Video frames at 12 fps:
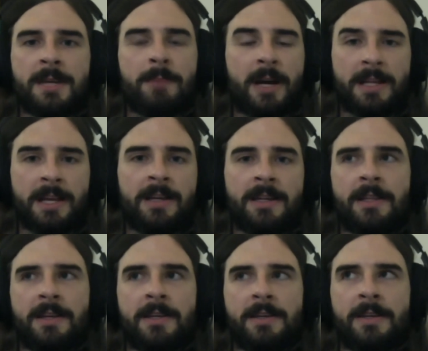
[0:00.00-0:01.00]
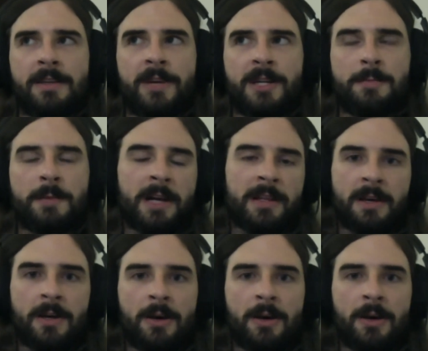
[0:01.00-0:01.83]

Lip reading: by the end of the adventure path?